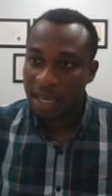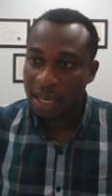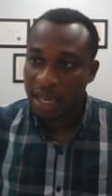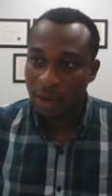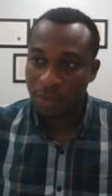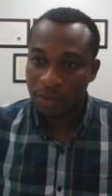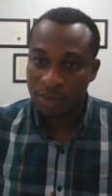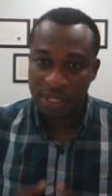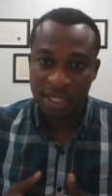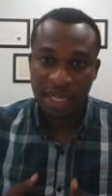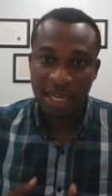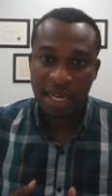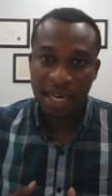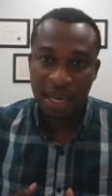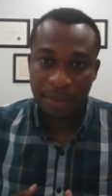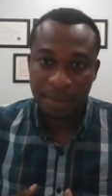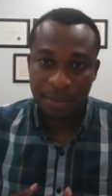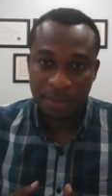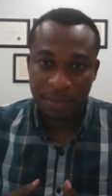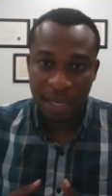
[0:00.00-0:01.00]
and we set
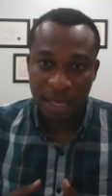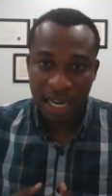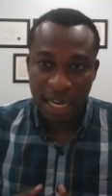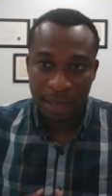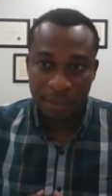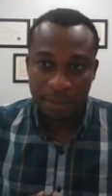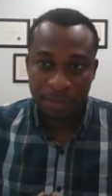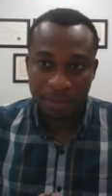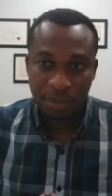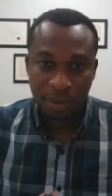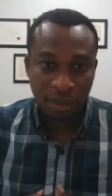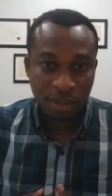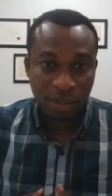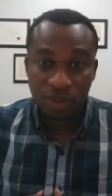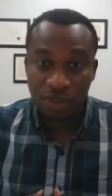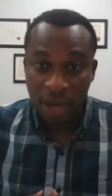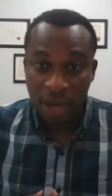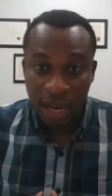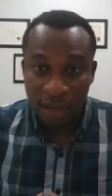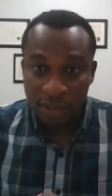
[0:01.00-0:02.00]
up um, plot
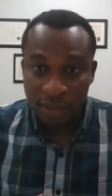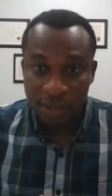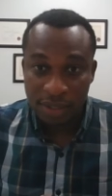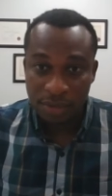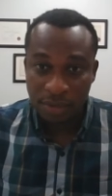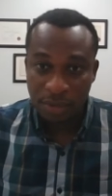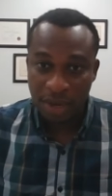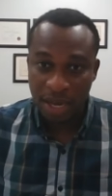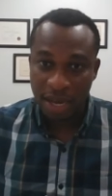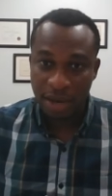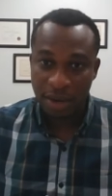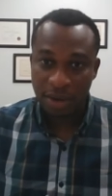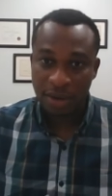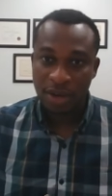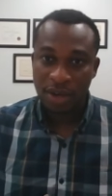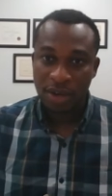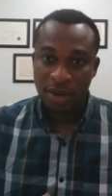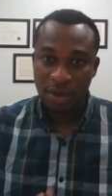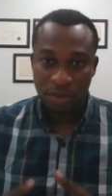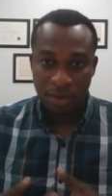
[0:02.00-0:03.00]
trials where
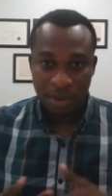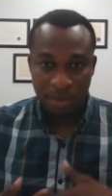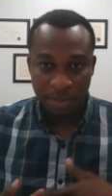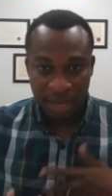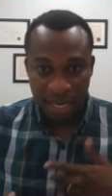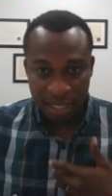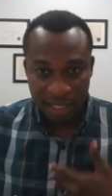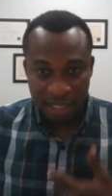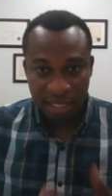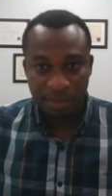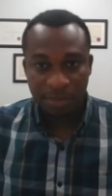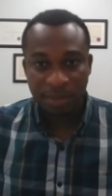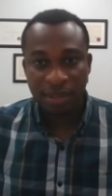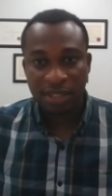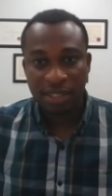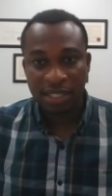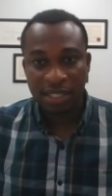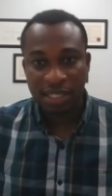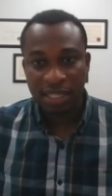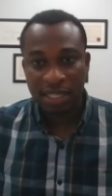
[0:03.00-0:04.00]
we planted
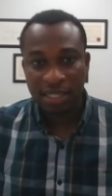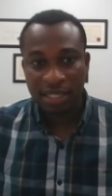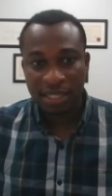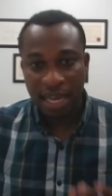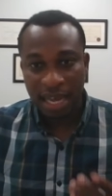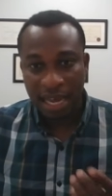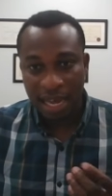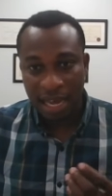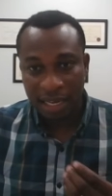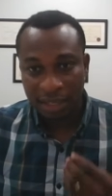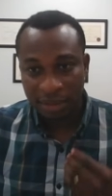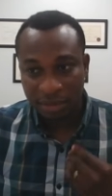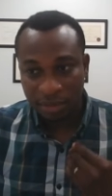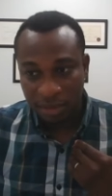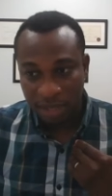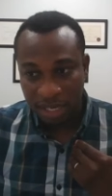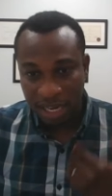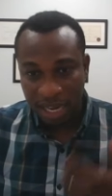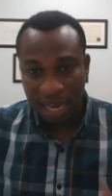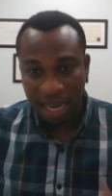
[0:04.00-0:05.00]
seeds that had
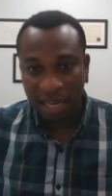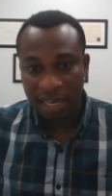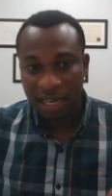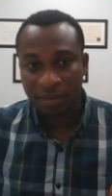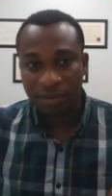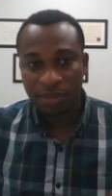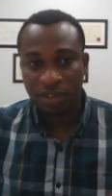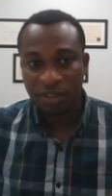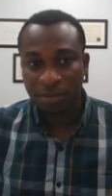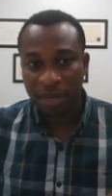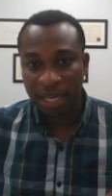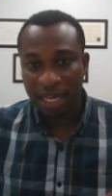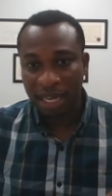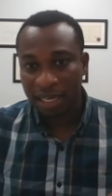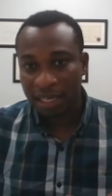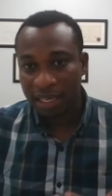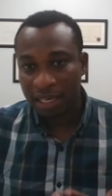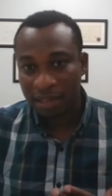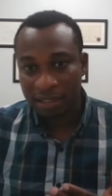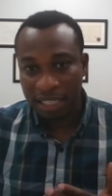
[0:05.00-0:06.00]
really high levels of
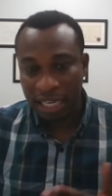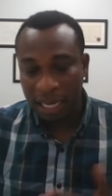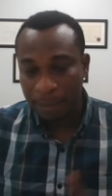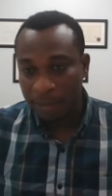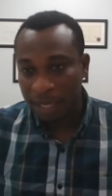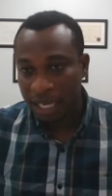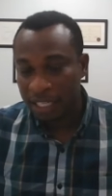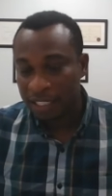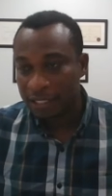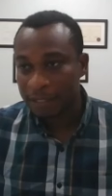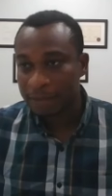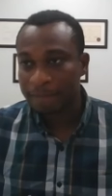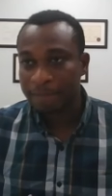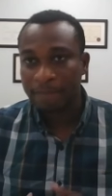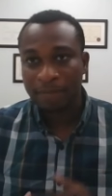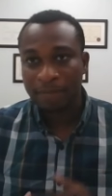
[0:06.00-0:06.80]
mechanical damage